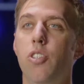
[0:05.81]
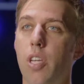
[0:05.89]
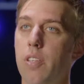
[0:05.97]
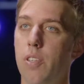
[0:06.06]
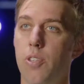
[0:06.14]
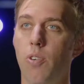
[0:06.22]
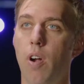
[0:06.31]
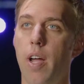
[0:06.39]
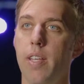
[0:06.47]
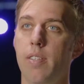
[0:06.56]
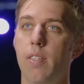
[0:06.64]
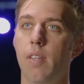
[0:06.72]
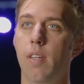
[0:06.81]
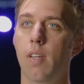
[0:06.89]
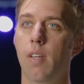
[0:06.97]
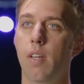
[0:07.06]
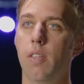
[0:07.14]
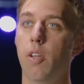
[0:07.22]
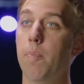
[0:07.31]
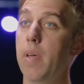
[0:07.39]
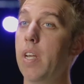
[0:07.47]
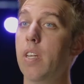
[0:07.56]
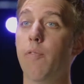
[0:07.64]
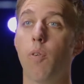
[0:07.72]
Jesus Christ. There are
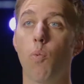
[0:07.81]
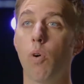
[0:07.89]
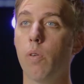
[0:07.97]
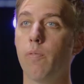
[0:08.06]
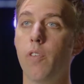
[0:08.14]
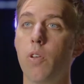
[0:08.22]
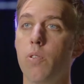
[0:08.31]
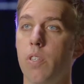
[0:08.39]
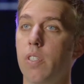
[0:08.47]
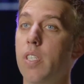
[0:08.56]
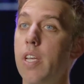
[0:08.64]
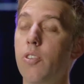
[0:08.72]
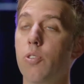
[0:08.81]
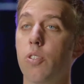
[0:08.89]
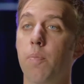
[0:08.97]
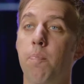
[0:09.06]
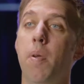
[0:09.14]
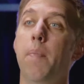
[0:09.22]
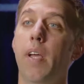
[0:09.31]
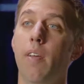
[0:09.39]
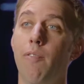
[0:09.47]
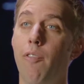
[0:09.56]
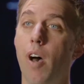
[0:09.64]
many different worldviews and teachers to mimic and